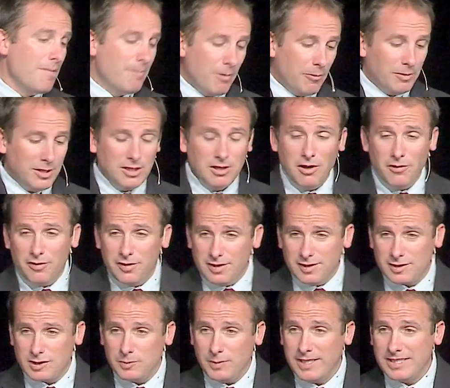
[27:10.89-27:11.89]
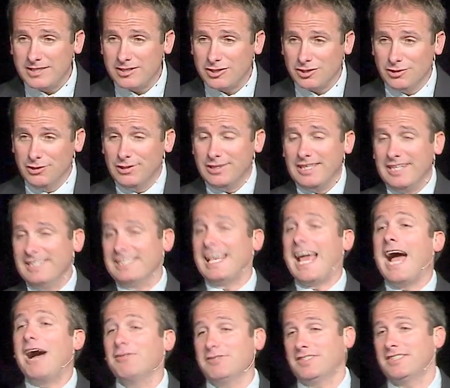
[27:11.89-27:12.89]
But we know that it speaks a truth that is
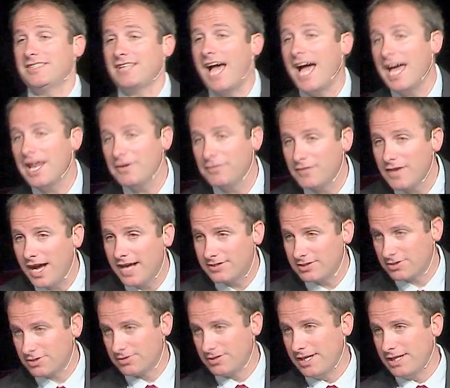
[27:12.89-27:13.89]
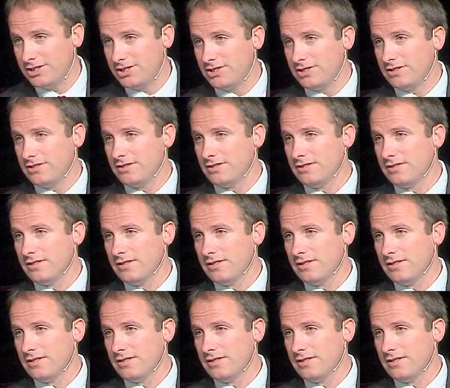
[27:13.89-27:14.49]
outside of God's creation.